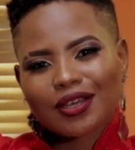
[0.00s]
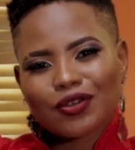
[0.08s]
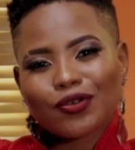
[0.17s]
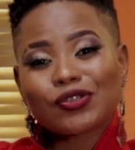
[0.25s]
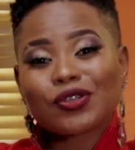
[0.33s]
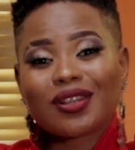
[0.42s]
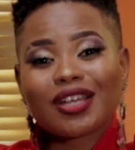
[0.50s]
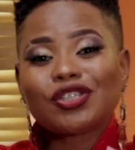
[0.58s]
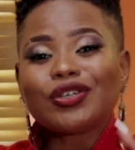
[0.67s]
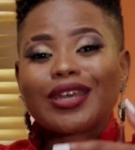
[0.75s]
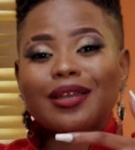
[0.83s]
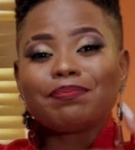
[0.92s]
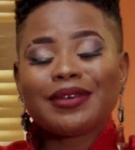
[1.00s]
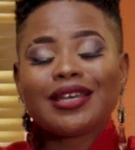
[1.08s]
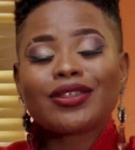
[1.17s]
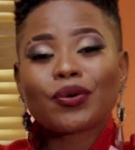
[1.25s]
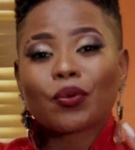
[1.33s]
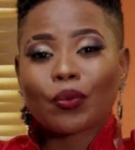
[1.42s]
you know, so that you can
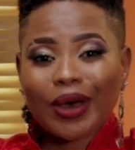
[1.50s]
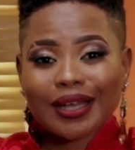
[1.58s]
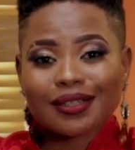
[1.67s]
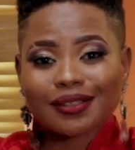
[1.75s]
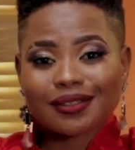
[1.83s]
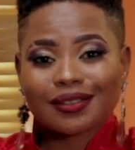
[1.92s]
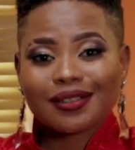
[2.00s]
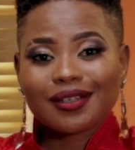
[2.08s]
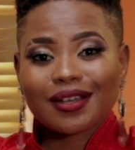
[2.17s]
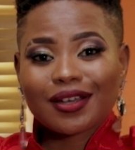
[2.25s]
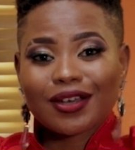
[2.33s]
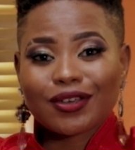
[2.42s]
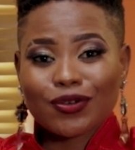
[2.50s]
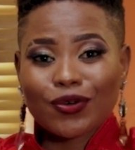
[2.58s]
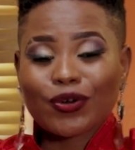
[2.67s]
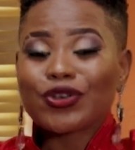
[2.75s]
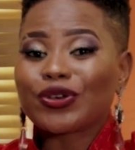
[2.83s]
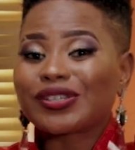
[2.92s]
be the one, you
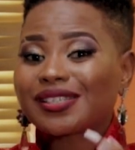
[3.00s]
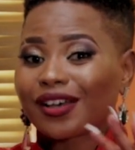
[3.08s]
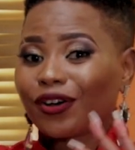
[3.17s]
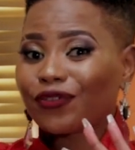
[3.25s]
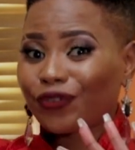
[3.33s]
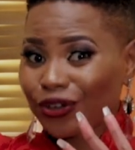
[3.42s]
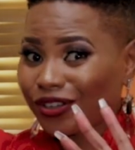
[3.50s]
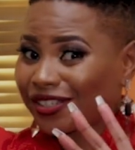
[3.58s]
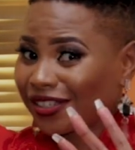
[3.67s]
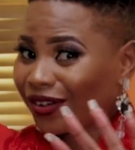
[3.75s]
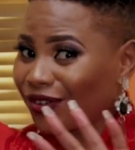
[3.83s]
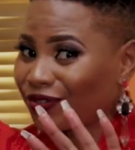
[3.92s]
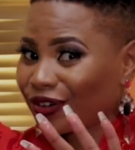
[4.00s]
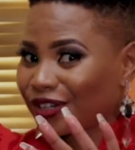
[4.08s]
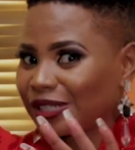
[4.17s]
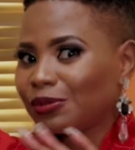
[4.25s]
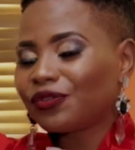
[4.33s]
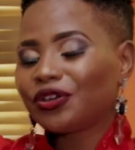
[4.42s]
know, yourself for yourself
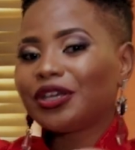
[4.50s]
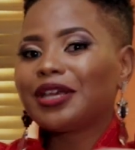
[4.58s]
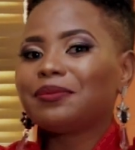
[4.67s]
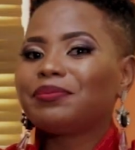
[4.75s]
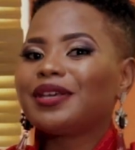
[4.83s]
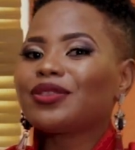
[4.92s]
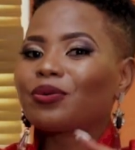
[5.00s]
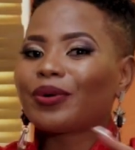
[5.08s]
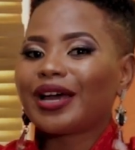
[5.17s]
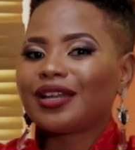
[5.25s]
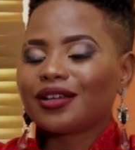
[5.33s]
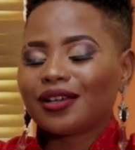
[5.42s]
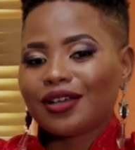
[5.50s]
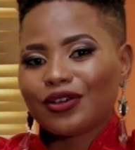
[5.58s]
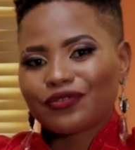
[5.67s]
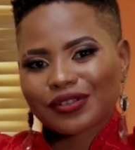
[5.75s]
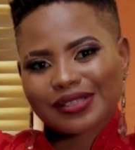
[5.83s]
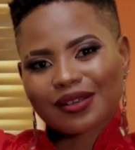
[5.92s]
first before you can be the
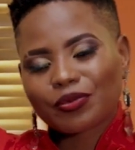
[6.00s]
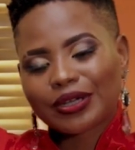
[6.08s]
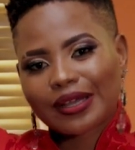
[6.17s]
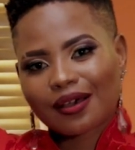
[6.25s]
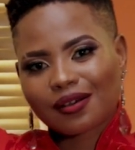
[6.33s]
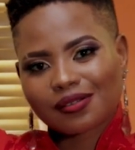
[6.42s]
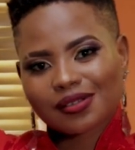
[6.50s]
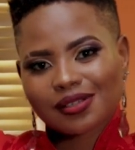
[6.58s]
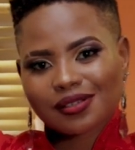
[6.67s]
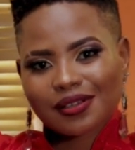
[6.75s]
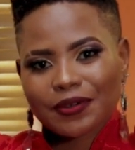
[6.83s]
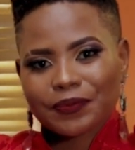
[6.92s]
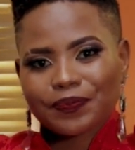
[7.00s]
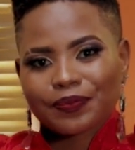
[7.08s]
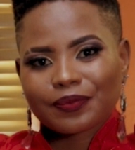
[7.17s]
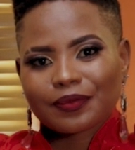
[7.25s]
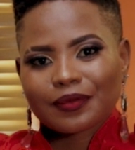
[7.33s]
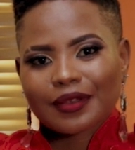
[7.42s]
one for someone else.
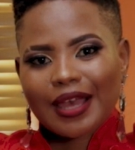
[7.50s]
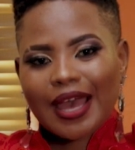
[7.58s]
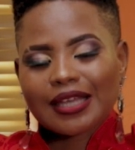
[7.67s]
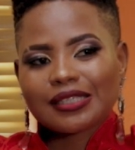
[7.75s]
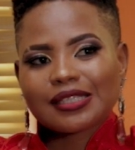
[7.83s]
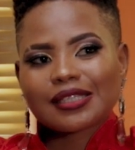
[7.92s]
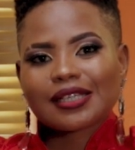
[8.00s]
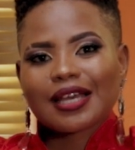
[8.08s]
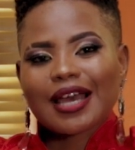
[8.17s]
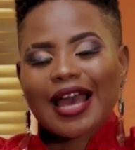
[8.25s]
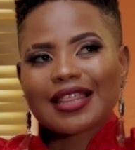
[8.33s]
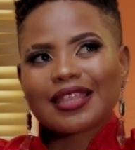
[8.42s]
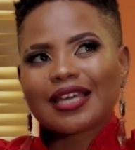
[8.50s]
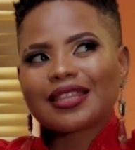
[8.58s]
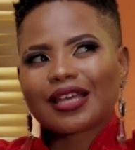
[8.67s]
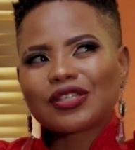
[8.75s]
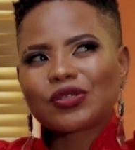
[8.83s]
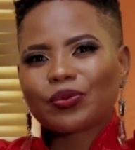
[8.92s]
And I think
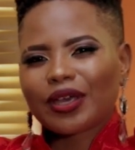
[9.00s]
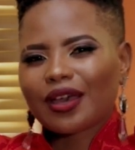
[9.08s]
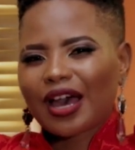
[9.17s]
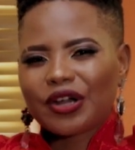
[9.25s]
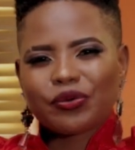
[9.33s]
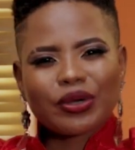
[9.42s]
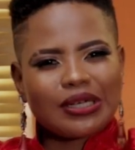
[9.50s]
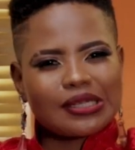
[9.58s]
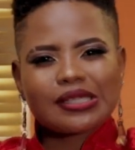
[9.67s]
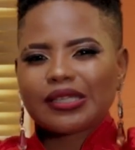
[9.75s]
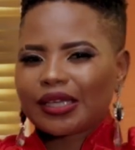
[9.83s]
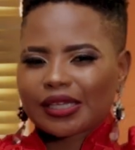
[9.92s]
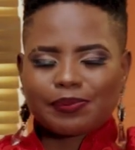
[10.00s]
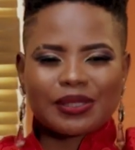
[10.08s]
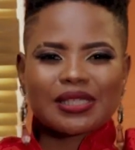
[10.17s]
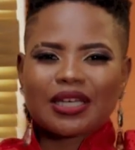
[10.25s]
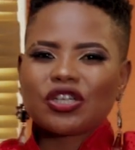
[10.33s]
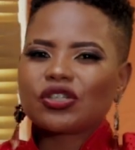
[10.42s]
that's where unrealistic
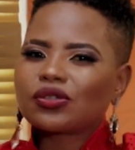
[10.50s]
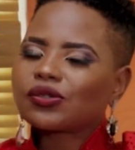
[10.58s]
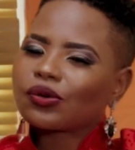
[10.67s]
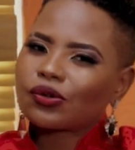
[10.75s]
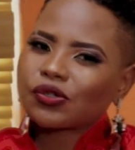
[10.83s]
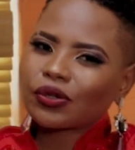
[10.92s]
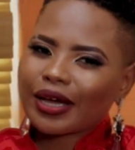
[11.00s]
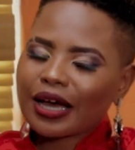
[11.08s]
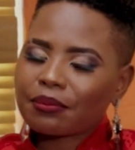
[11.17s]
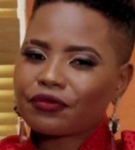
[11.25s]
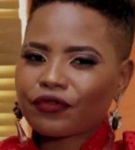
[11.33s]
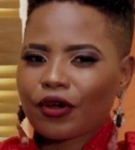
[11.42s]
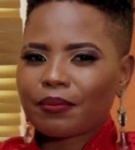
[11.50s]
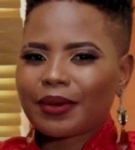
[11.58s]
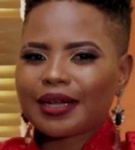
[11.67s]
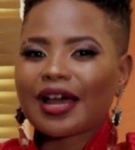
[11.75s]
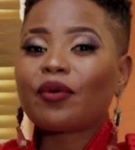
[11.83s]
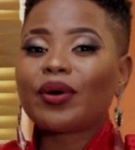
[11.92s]
expectations also come from,
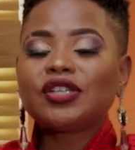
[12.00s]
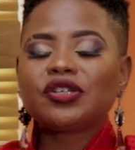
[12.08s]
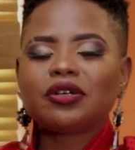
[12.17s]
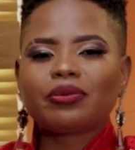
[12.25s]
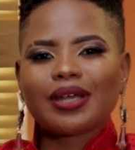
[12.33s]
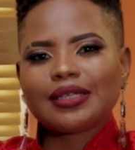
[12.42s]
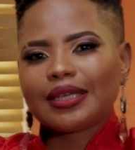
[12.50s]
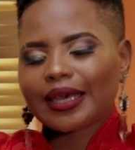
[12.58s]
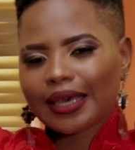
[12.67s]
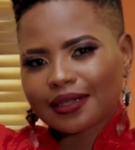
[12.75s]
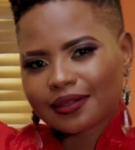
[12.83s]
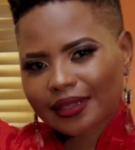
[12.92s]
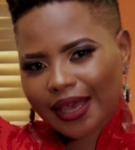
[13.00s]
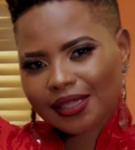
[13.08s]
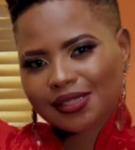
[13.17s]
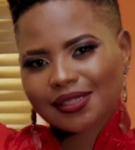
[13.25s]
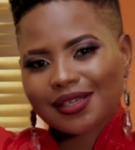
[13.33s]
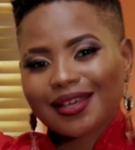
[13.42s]
and I want to eradicate that.